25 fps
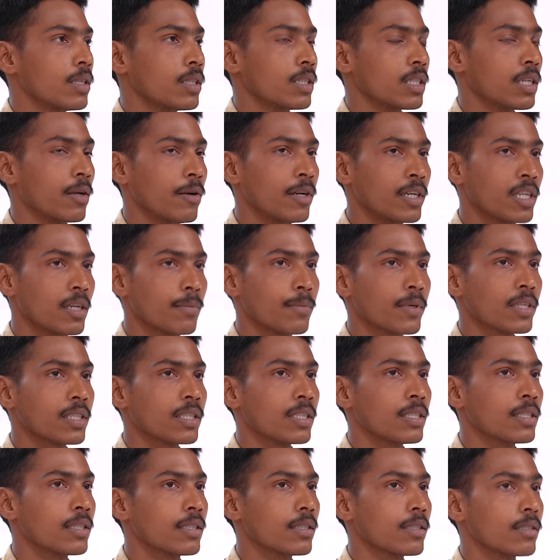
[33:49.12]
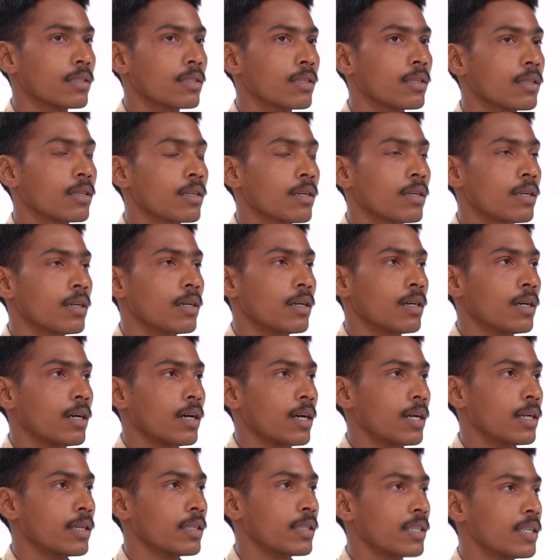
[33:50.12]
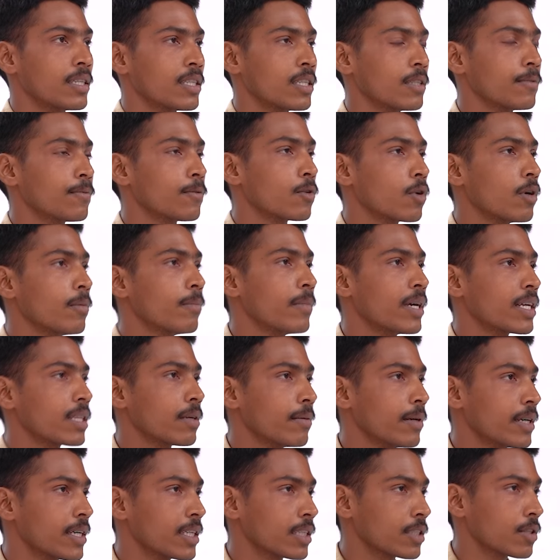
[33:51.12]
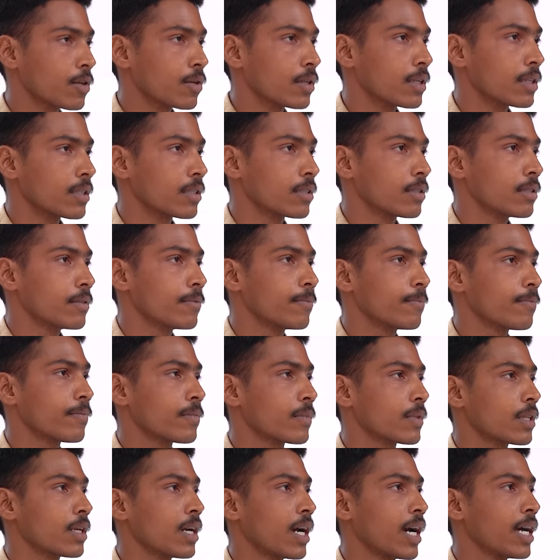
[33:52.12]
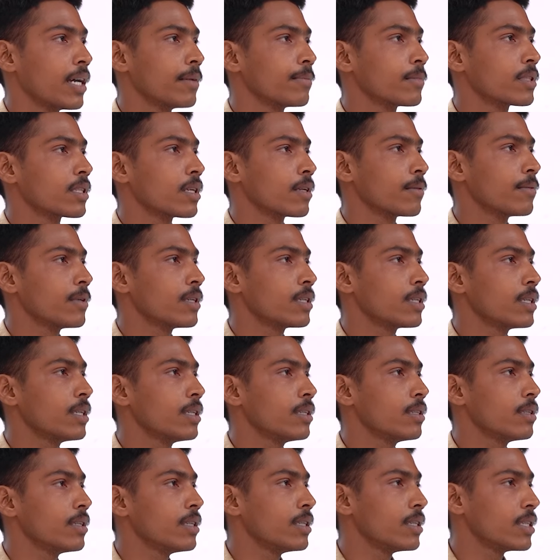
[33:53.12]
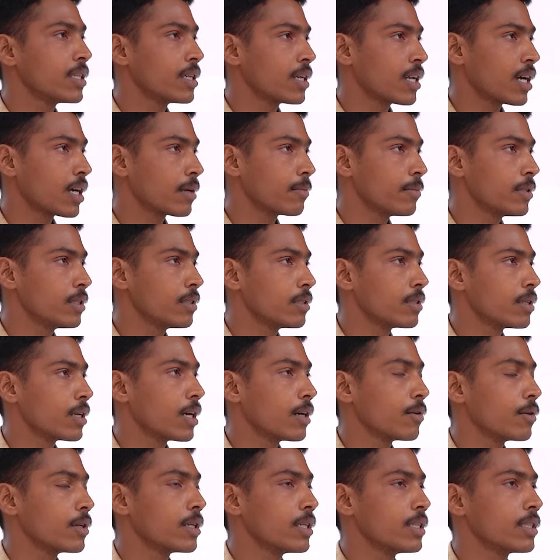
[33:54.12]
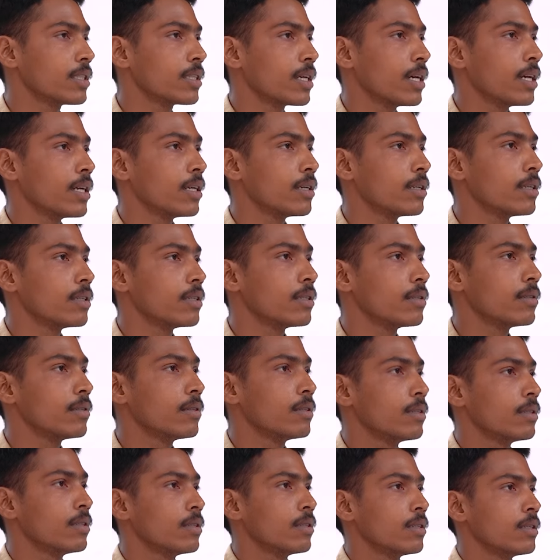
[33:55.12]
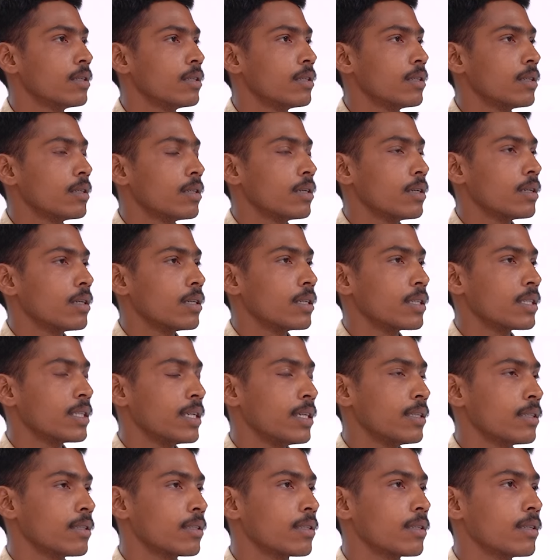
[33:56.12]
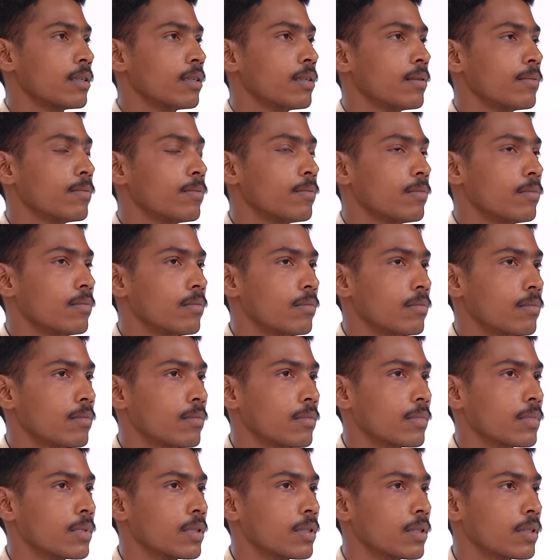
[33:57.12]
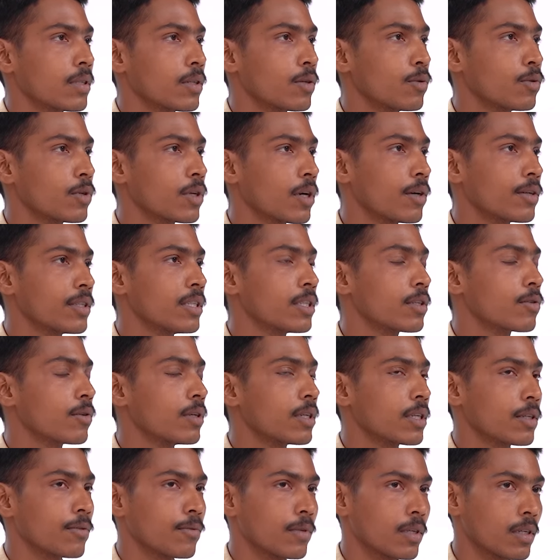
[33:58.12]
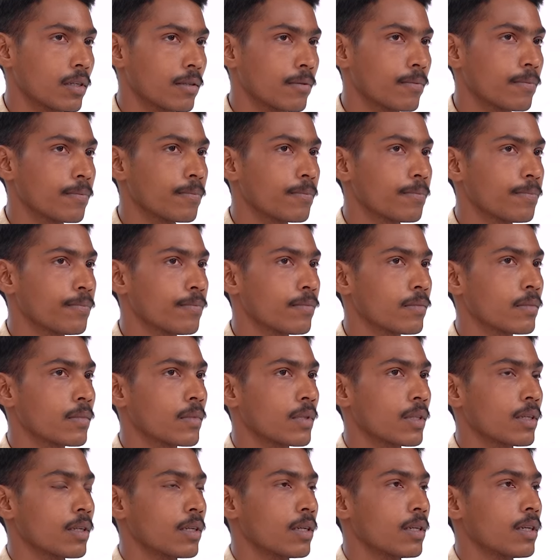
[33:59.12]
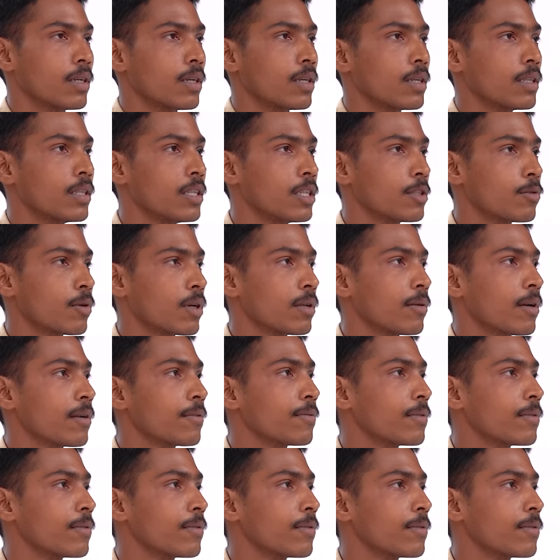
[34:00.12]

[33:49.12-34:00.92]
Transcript: 70%, and this is from mathematics honors. I am serving in Indian Army nowadays and since 2021. This was my